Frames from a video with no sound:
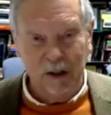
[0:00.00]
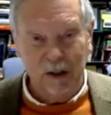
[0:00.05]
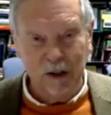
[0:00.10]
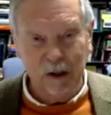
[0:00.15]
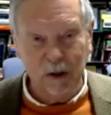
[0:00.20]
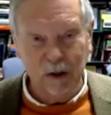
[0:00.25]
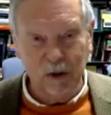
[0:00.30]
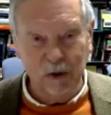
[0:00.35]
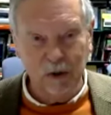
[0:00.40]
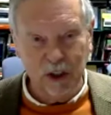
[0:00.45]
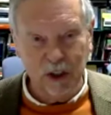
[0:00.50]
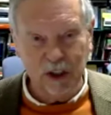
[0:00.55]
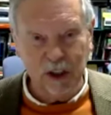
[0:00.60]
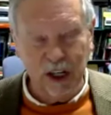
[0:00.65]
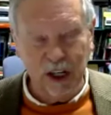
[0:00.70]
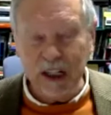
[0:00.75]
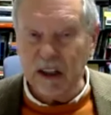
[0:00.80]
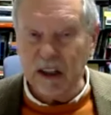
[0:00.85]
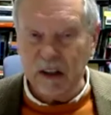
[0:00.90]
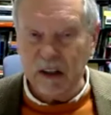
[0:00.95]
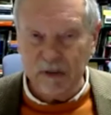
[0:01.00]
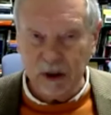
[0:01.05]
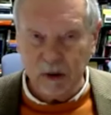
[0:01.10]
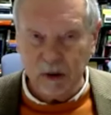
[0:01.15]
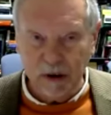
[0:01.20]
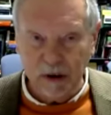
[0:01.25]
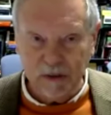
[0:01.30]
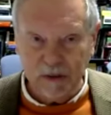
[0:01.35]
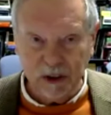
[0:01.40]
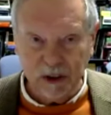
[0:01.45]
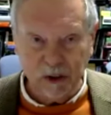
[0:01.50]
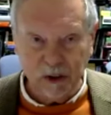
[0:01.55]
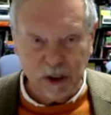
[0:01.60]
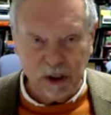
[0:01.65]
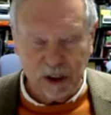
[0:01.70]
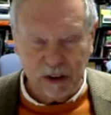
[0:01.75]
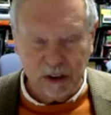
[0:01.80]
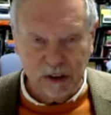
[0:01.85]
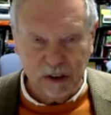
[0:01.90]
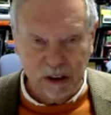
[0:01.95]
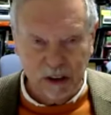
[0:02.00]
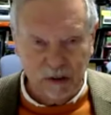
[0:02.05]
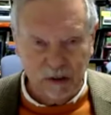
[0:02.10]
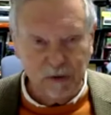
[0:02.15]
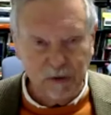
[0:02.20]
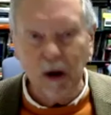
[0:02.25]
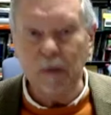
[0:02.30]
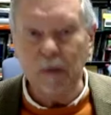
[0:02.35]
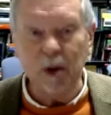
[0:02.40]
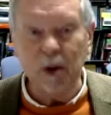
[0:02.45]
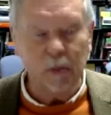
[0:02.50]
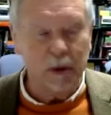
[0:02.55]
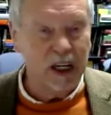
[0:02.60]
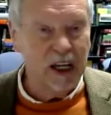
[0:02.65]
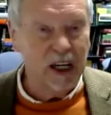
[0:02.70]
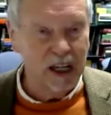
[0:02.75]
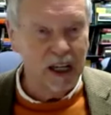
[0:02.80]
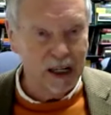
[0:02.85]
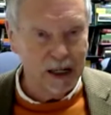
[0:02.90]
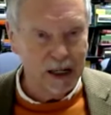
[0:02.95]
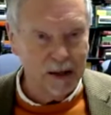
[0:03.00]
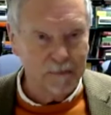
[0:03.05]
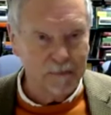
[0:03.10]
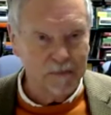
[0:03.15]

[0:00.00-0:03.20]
to the scientific revolution from the beginning.